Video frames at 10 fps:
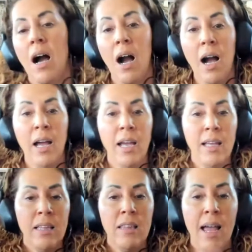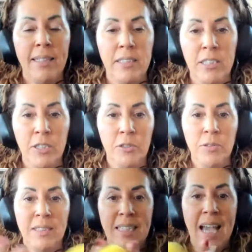I like to
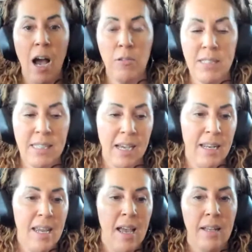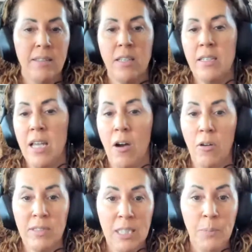use the outside hand.
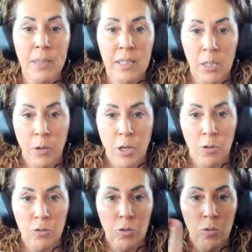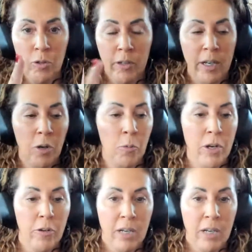Now, typically when you're luring or when you're